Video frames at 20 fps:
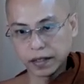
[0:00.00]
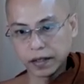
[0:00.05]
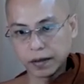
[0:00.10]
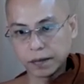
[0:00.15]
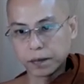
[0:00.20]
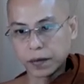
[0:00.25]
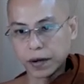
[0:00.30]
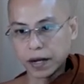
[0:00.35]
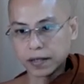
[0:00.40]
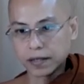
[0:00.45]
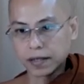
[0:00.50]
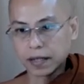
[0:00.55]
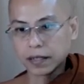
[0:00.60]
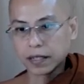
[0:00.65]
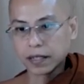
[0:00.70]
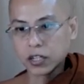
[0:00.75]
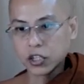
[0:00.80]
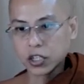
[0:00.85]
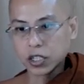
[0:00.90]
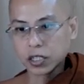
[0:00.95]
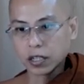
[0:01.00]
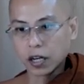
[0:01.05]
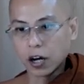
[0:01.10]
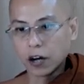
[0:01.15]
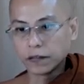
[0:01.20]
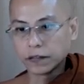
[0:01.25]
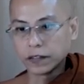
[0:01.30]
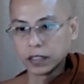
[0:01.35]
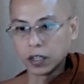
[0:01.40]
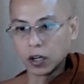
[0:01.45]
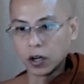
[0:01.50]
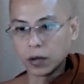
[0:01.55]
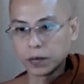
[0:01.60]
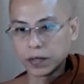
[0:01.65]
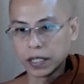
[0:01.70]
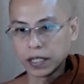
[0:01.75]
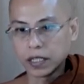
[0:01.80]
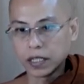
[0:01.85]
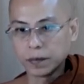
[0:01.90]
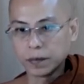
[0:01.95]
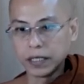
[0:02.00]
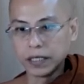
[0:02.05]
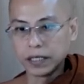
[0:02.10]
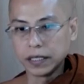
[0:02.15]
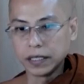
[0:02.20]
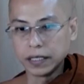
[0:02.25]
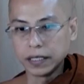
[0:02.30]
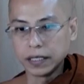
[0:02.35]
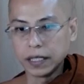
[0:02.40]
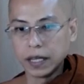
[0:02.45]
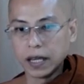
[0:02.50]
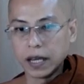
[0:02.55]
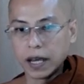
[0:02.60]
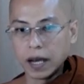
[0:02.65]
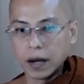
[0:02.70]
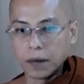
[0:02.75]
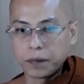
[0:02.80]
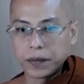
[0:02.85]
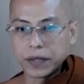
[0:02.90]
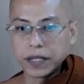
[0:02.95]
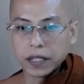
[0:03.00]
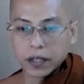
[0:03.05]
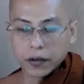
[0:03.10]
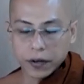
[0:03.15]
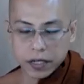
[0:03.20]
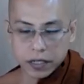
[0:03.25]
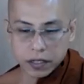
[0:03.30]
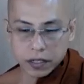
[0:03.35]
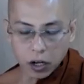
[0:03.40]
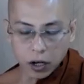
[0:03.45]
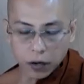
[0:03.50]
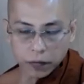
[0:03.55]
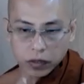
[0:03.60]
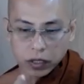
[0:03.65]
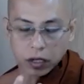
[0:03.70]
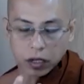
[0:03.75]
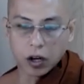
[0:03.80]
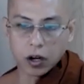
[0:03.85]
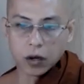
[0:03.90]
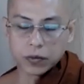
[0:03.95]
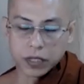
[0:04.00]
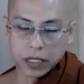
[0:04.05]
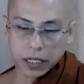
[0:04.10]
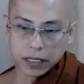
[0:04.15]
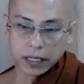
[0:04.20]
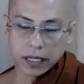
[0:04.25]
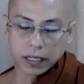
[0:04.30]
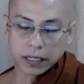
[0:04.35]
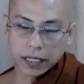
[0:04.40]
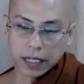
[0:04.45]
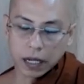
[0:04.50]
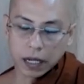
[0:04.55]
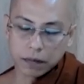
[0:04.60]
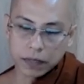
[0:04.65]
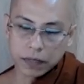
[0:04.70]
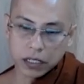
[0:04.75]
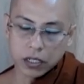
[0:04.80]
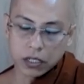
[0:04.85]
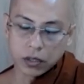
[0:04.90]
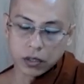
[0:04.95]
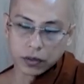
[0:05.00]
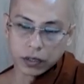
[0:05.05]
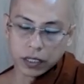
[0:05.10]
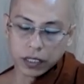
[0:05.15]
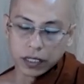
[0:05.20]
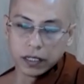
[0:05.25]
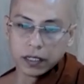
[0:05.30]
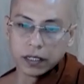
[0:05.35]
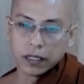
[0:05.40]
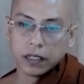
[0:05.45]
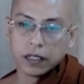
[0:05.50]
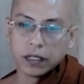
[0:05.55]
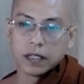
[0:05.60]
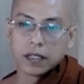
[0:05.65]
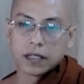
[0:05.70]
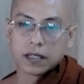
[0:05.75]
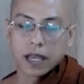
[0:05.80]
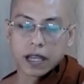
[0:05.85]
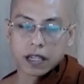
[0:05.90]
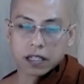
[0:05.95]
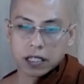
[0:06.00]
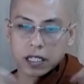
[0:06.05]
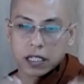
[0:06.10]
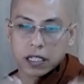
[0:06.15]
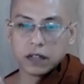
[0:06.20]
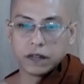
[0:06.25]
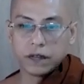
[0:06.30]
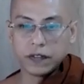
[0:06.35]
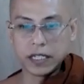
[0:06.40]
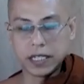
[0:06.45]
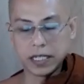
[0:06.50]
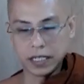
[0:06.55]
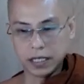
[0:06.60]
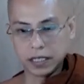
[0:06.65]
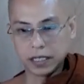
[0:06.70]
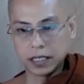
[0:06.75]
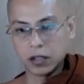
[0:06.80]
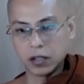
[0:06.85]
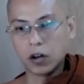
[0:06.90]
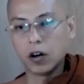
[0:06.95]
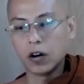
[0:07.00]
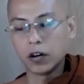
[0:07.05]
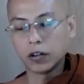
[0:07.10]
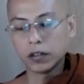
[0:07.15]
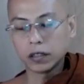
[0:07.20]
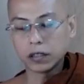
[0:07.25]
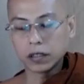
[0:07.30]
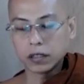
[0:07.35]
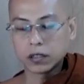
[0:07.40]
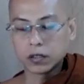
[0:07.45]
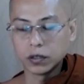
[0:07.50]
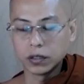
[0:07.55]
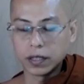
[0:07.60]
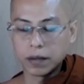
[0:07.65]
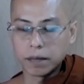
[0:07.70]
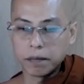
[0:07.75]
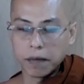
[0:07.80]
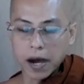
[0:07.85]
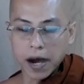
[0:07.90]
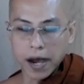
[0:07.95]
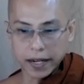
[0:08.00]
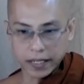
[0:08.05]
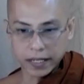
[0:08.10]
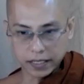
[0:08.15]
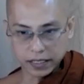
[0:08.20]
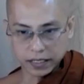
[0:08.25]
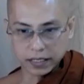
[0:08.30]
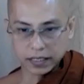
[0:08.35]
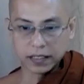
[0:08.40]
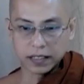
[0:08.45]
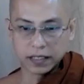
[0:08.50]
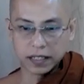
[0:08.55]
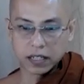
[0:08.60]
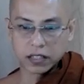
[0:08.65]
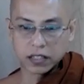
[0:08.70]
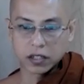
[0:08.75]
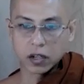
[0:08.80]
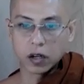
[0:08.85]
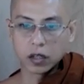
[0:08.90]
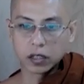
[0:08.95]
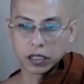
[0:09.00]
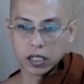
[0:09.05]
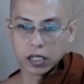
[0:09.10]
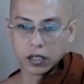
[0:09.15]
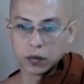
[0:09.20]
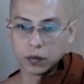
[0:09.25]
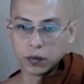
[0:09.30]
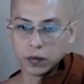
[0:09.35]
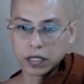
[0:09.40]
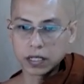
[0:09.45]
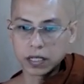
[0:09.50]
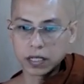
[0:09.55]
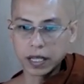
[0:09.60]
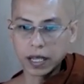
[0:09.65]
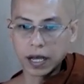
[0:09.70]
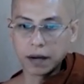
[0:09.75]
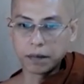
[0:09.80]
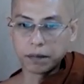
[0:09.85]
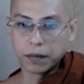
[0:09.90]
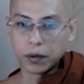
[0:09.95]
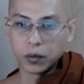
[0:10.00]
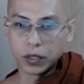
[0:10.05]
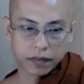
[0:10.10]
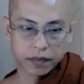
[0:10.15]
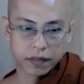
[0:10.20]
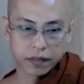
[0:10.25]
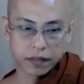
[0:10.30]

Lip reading: presentation of the object. It means the appearance of the object and coming to the sensitivity or to the mind. That is called the Visaya Bhavati.